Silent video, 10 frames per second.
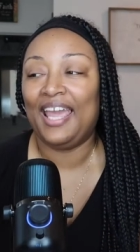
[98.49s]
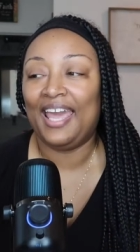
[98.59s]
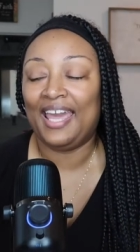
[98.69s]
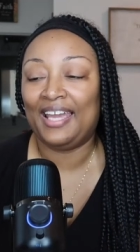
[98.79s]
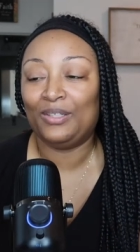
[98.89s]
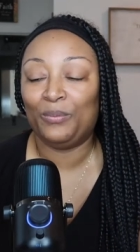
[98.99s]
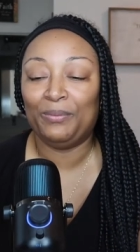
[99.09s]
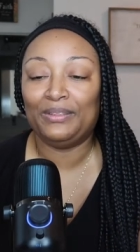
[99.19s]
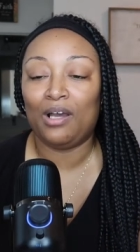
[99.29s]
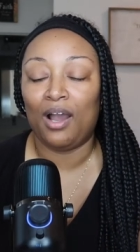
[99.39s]
And we
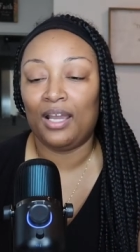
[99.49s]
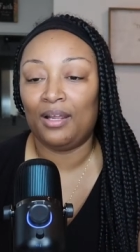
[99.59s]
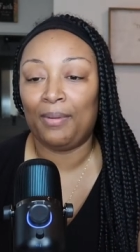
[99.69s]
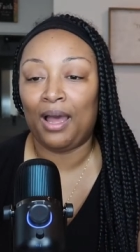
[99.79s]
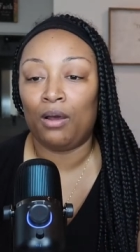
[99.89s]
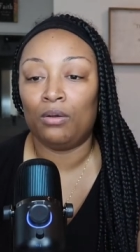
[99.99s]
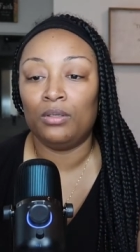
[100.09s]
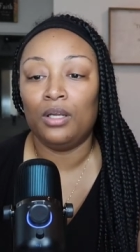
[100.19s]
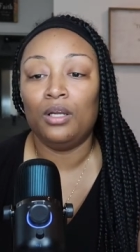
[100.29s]
were talking about